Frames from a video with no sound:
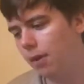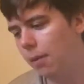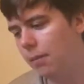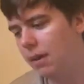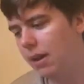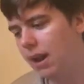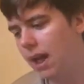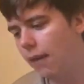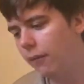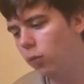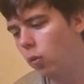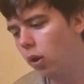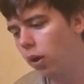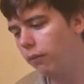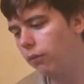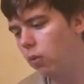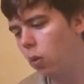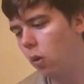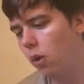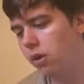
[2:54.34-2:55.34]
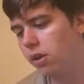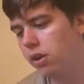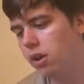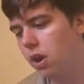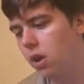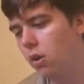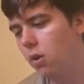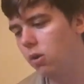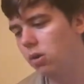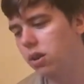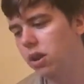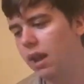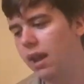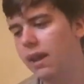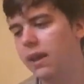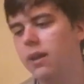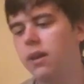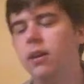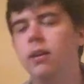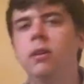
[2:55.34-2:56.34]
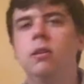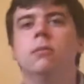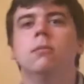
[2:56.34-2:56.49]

Everyone, of course, knows, like,